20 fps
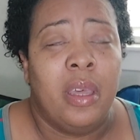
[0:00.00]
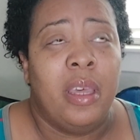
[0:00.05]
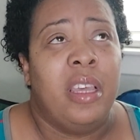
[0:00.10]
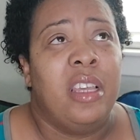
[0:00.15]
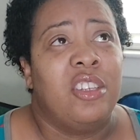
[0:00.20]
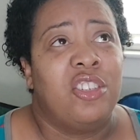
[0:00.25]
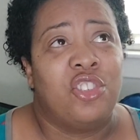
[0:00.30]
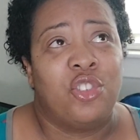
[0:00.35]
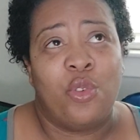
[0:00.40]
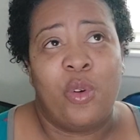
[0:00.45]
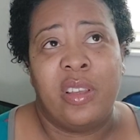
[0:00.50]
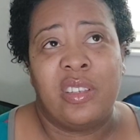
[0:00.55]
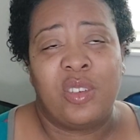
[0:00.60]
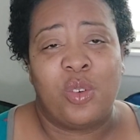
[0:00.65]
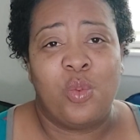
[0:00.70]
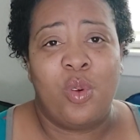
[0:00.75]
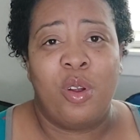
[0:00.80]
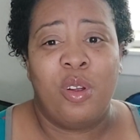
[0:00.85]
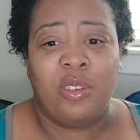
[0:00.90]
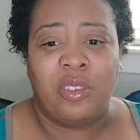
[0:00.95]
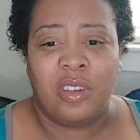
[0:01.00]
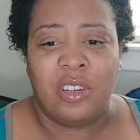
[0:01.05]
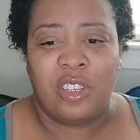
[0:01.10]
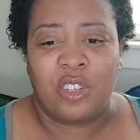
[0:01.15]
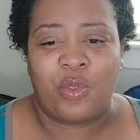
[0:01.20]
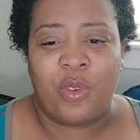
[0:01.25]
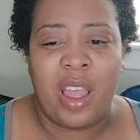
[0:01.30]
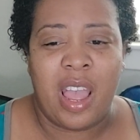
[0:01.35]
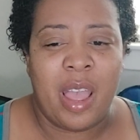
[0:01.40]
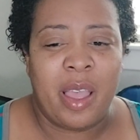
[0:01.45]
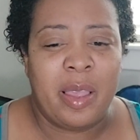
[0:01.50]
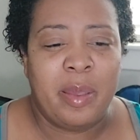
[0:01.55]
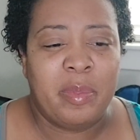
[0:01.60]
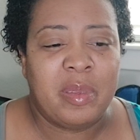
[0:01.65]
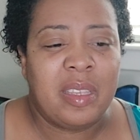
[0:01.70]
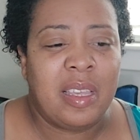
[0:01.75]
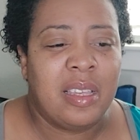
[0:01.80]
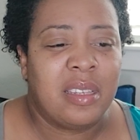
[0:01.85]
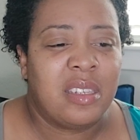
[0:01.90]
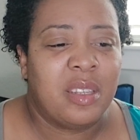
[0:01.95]
His choice of words to describe him
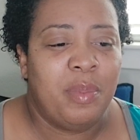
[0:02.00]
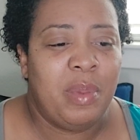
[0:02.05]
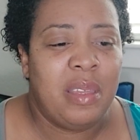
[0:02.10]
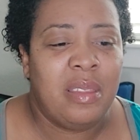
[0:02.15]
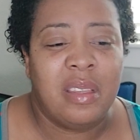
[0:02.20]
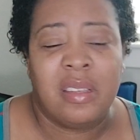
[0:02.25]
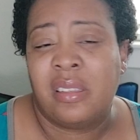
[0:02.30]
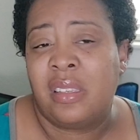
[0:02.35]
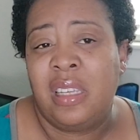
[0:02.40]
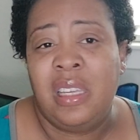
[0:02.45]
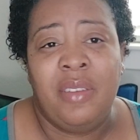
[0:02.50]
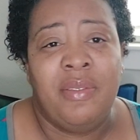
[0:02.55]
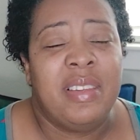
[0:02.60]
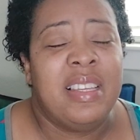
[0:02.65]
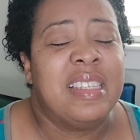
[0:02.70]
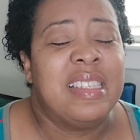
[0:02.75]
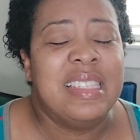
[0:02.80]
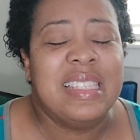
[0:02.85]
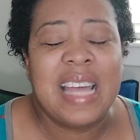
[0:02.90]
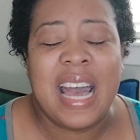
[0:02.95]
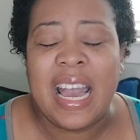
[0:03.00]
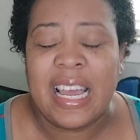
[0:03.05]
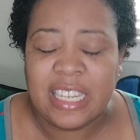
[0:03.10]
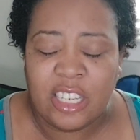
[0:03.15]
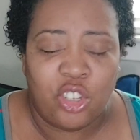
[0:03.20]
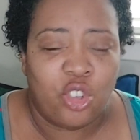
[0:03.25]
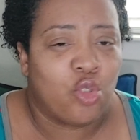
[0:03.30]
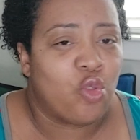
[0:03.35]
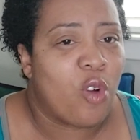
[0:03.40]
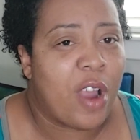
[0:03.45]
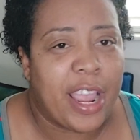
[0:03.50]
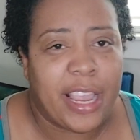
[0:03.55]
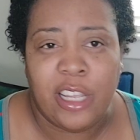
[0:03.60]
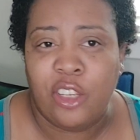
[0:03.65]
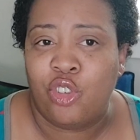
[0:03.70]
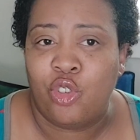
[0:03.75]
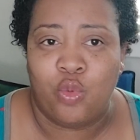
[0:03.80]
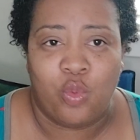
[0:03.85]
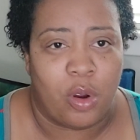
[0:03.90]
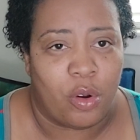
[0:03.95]
says to me that Steve is not
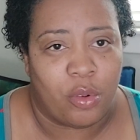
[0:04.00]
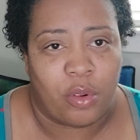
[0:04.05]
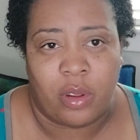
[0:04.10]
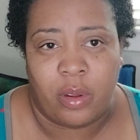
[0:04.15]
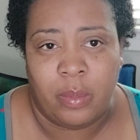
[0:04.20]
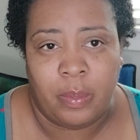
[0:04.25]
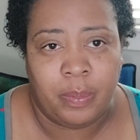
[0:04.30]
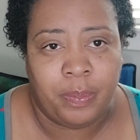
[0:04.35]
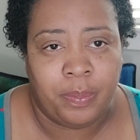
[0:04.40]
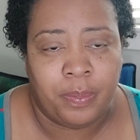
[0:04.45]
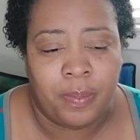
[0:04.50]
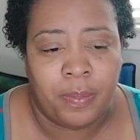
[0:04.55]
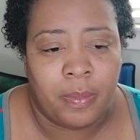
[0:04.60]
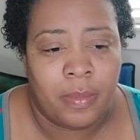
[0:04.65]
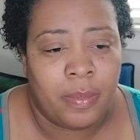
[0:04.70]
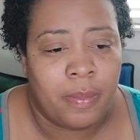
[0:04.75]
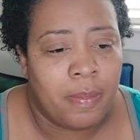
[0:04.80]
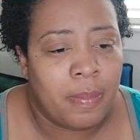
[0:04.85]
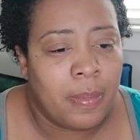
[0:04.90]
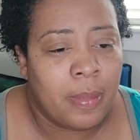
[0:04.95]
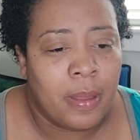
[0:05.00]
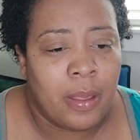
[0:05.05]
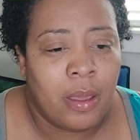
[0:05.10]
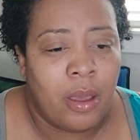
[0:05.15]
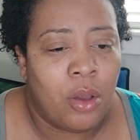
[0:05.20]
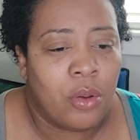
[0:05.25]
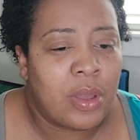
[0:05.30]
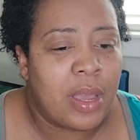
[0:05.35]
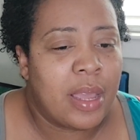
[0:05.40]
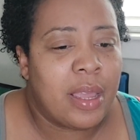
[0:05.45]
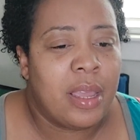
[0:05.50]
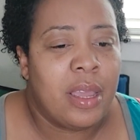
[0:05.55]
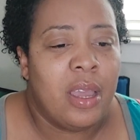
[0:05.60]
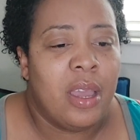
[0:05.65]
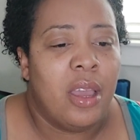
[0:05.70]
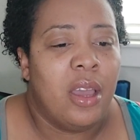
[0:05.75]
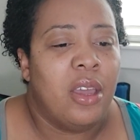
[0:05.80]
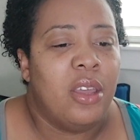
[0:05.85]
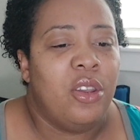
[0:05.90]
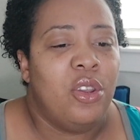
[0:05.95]
trying to work. Okay,
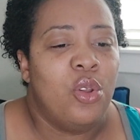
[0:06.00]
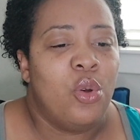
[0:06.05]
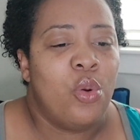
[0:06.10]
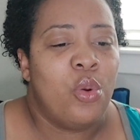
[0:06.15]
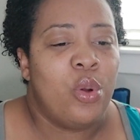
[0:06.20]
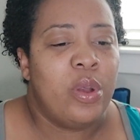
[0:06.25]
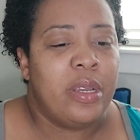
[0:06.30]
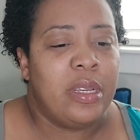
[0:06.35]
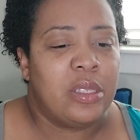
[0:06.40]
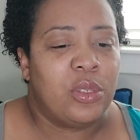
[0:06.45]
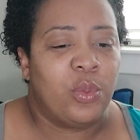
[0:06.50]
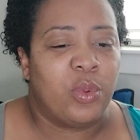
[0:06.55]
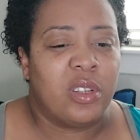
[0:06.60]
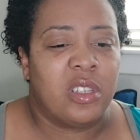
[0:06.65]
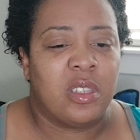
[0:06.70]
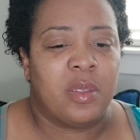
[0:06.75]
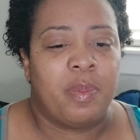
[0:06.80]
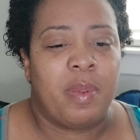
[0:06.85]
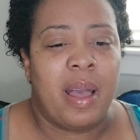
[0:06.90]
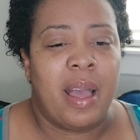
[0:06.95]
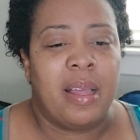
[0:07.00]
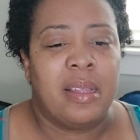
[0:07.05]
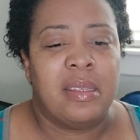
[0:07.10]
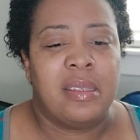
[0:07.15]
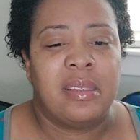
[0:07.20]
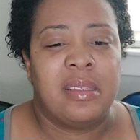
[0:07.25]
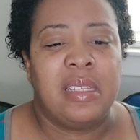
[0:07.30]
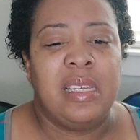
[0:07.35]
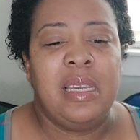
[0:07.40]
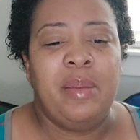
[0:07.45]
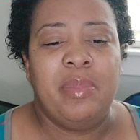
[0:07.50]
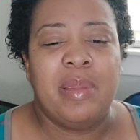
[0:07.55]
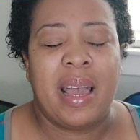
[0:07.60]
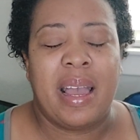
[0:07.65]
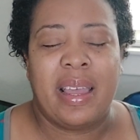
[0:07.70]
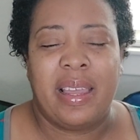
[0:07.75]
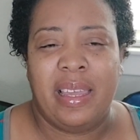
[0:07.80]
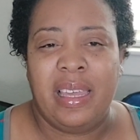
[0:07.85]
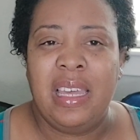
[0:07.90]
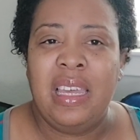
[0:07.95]
Noy's response seemed
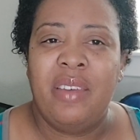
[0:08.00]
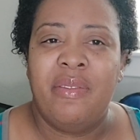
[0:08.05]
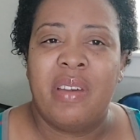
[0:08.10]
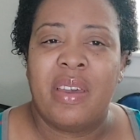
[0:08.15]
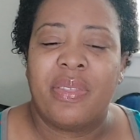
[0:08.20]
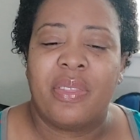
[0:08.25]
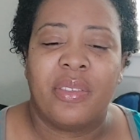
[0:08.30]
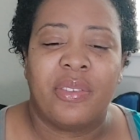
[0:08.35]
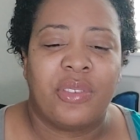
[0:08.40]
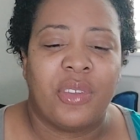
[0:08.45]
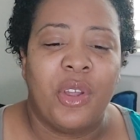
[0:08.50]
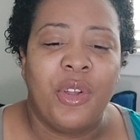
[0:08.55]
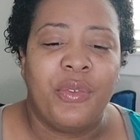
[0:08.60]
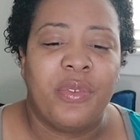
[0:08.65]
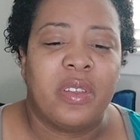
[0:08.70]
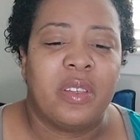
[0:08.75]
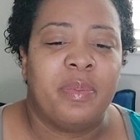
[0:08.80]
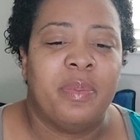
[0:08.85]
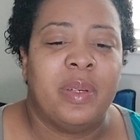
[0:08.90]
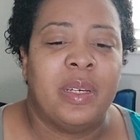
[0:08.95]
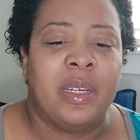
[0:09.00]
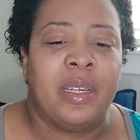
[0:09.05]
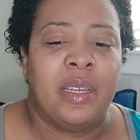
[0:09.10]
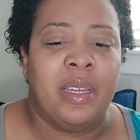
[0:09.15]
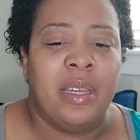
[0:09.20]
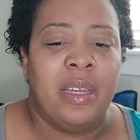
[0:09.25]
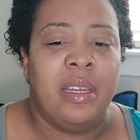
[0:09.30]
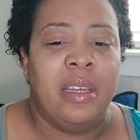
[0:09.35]
naive at the surface, but